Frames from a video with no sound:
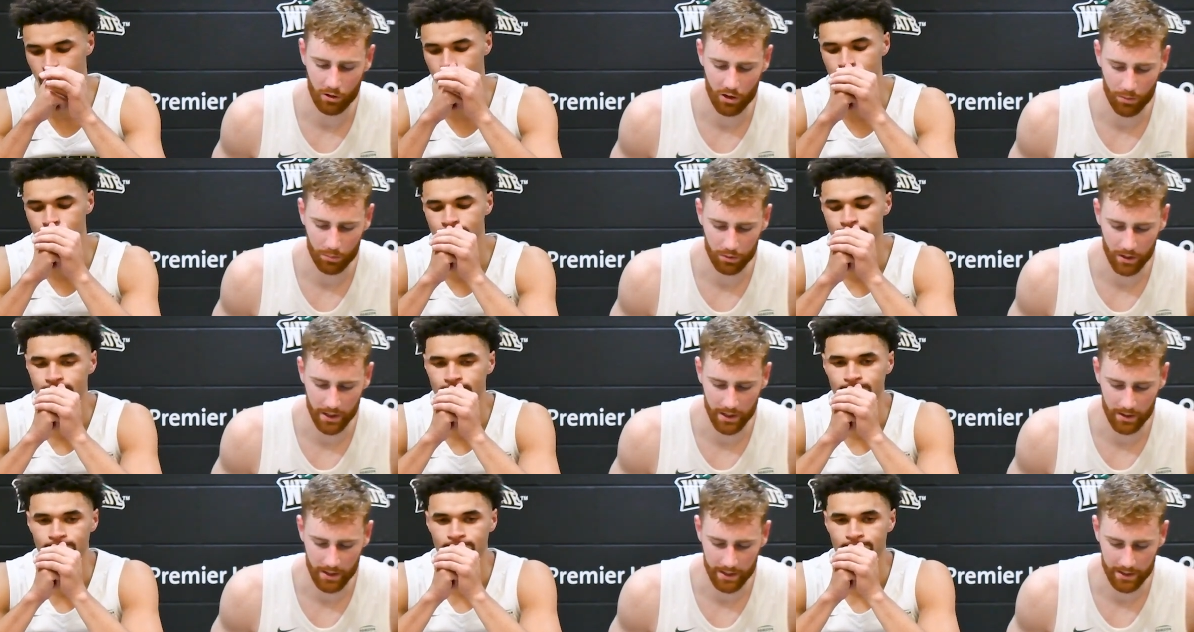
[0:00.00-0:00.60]
Speaker 1: we're all
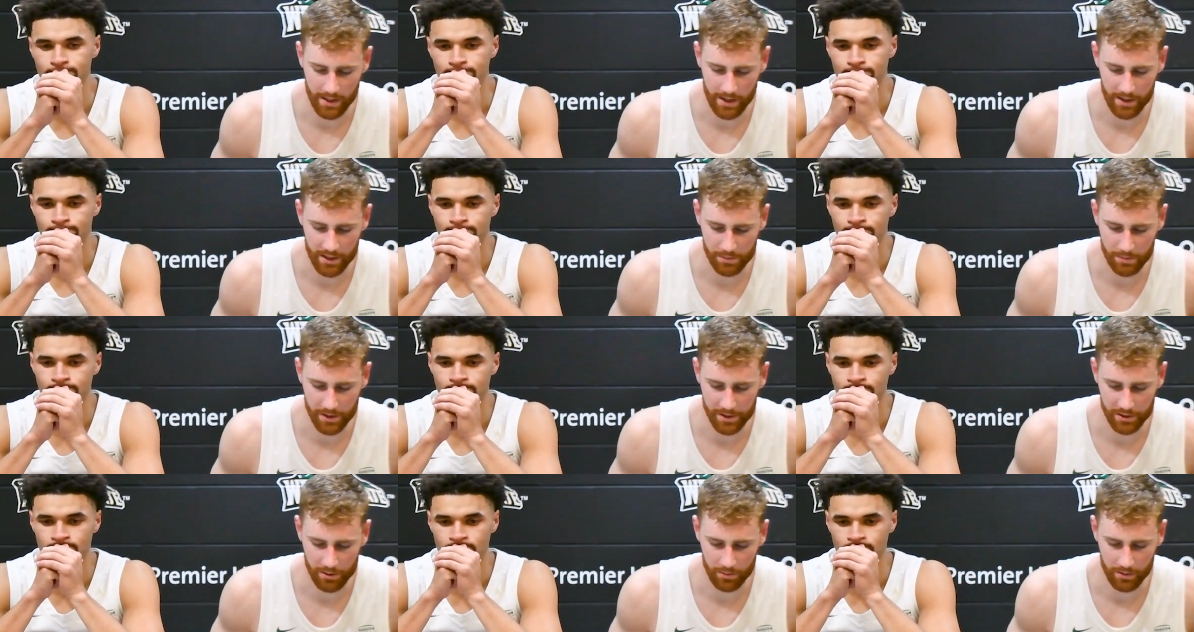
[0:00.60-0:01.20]
playing like that, and
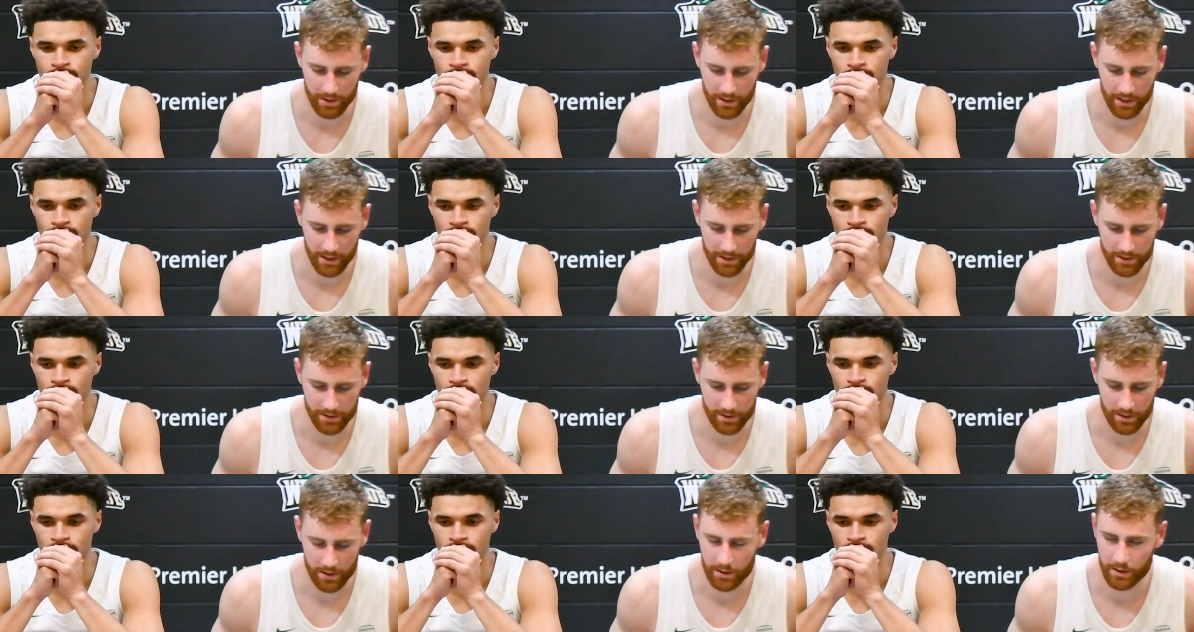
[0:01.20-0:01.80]
especially when he
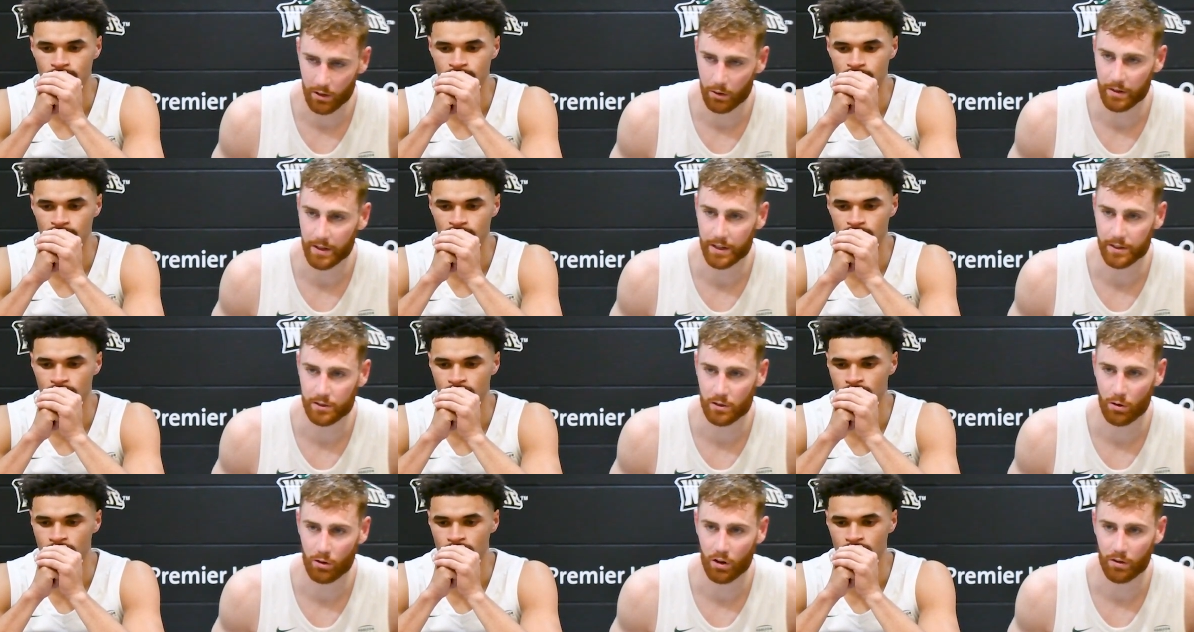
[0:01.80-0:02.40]
gets, you know, he
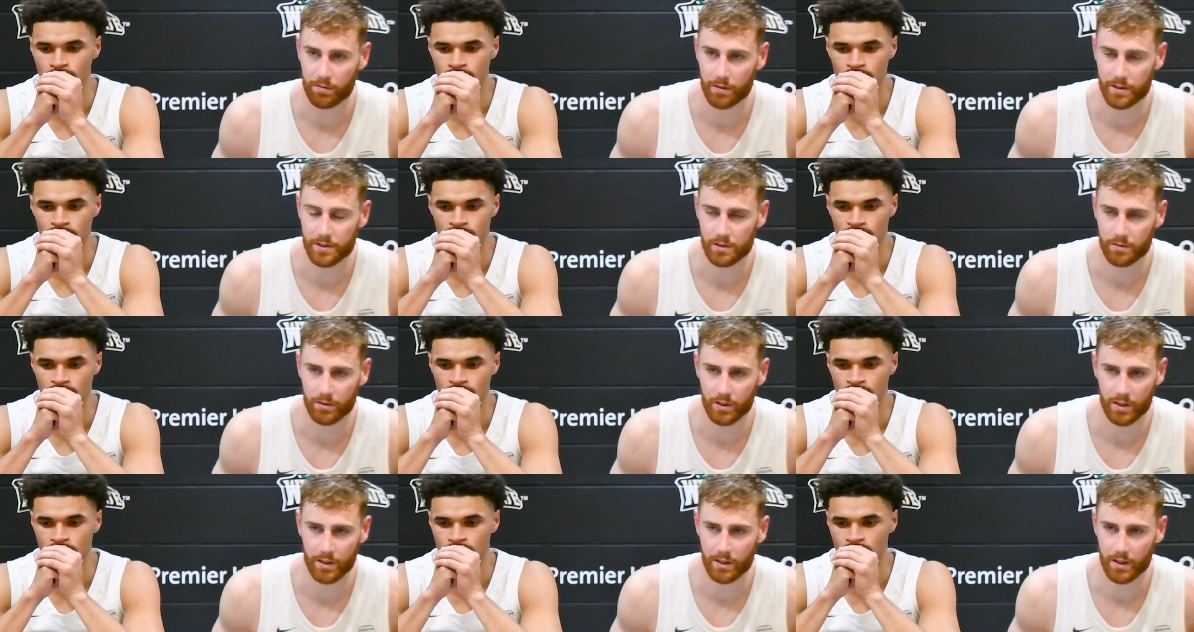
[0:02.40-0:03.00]
gets going
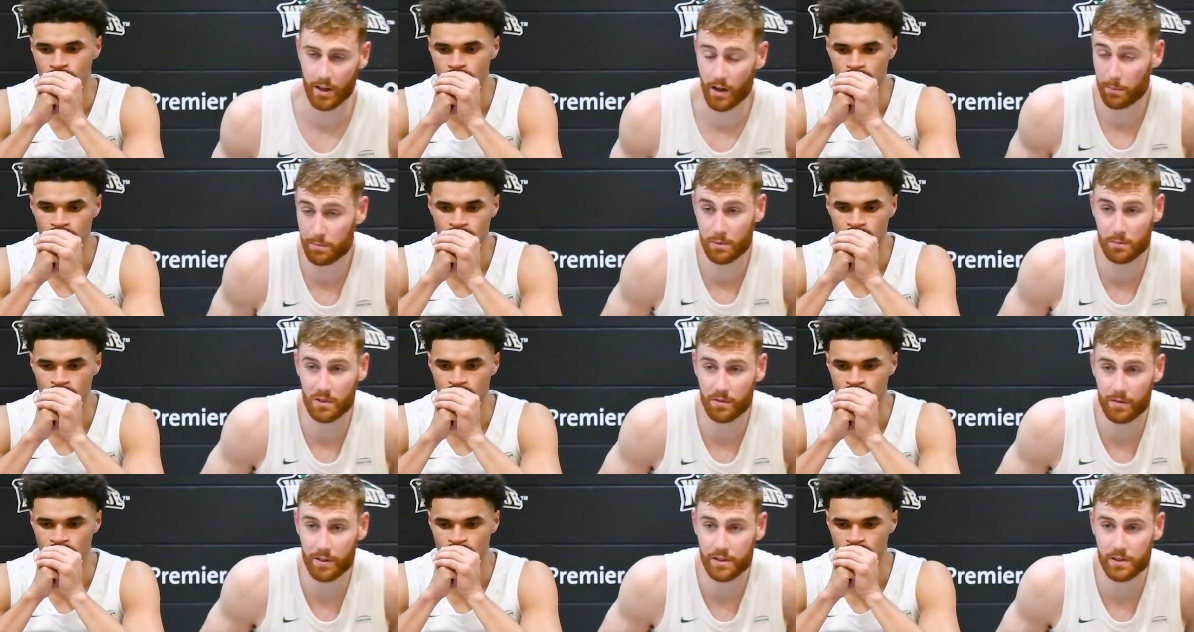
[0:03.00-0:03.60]
offensively, and it yeah. helps
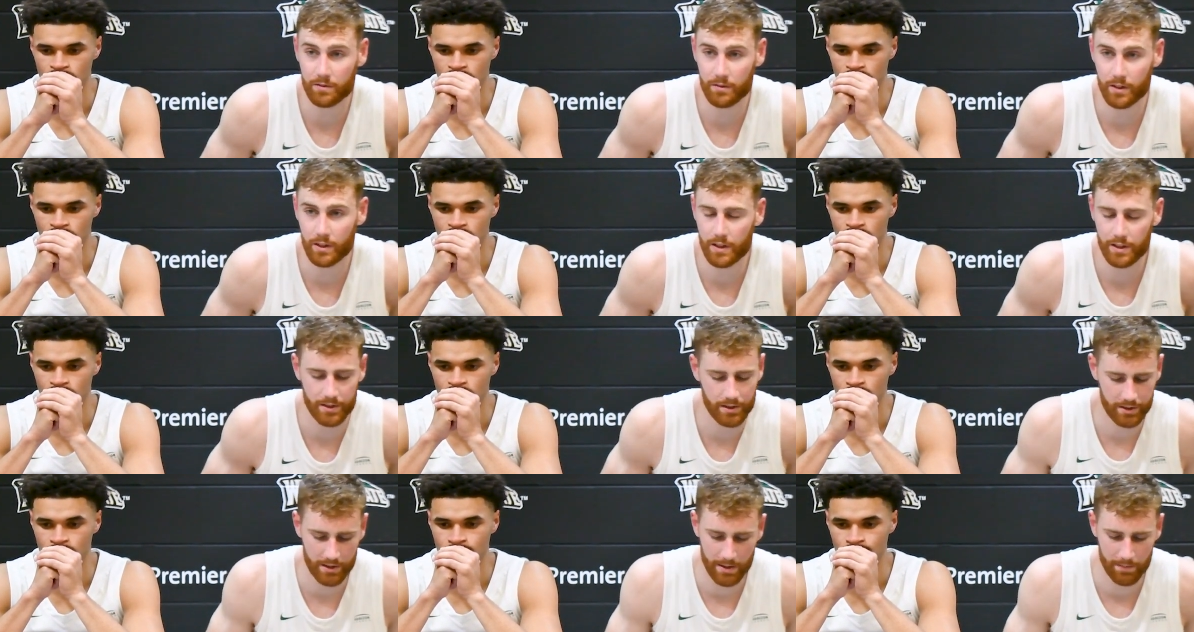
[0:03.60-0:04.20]
him defensively.
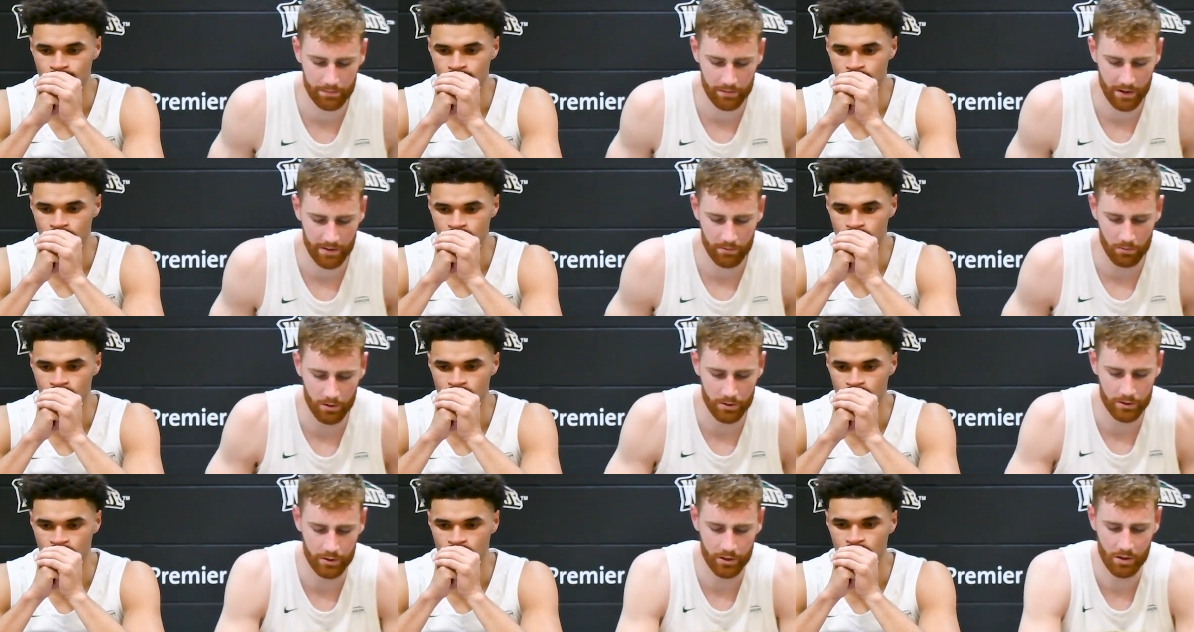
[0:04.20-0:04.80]
It's the same for
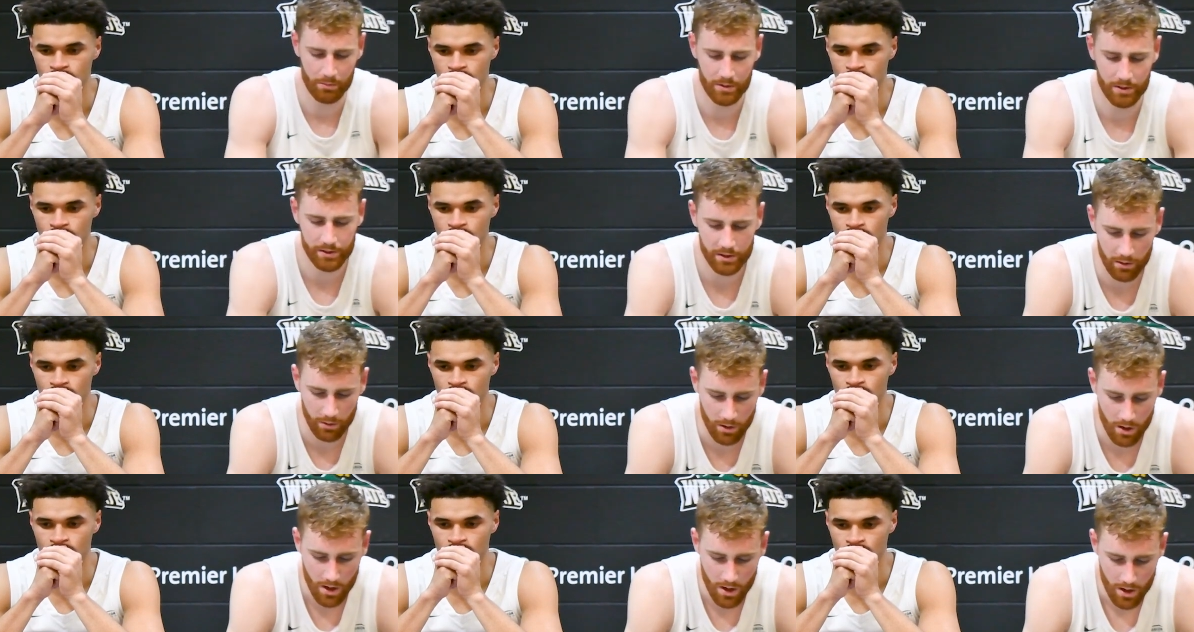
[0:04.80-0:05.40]
everyone. You know, I mean,
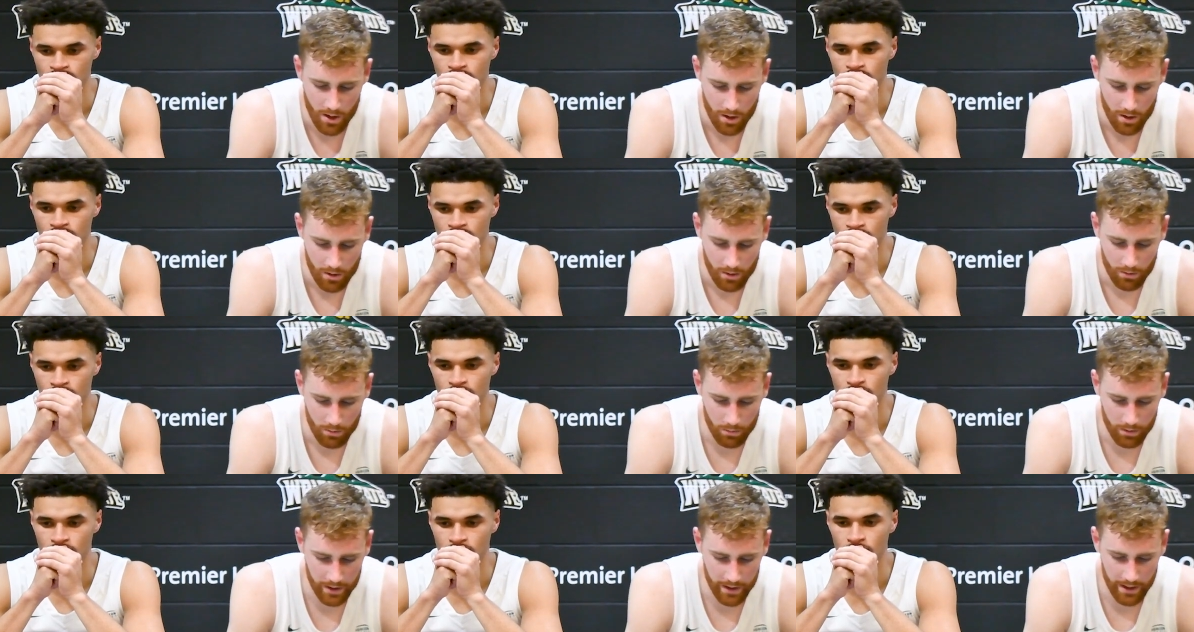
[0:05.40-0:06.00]
so
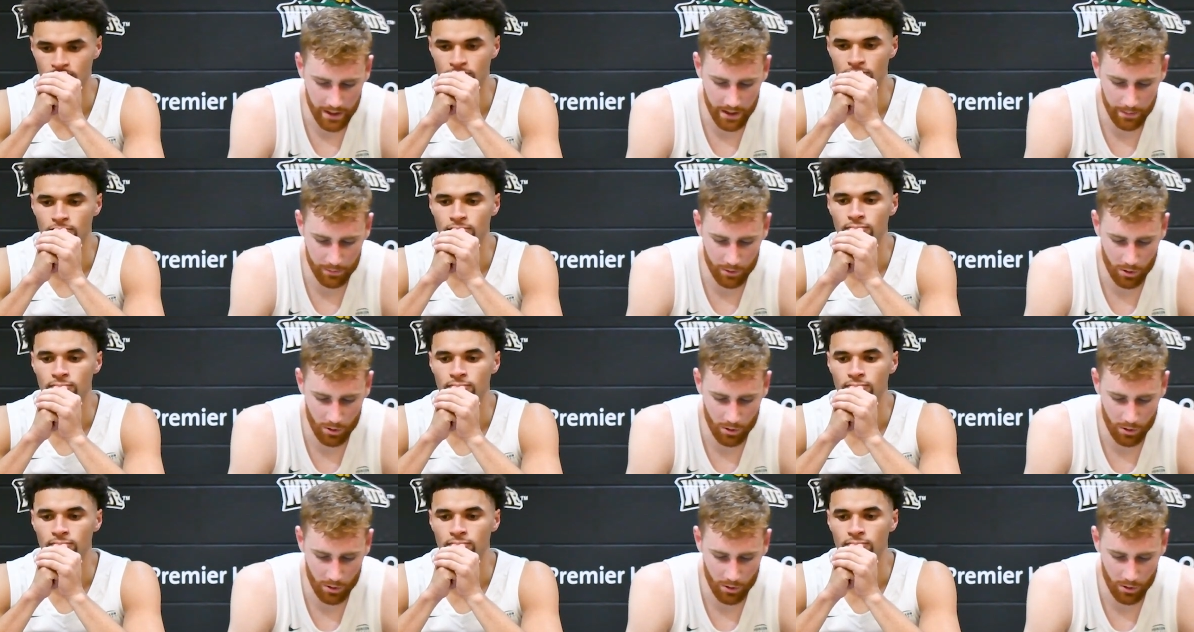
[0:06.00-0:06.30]
we get him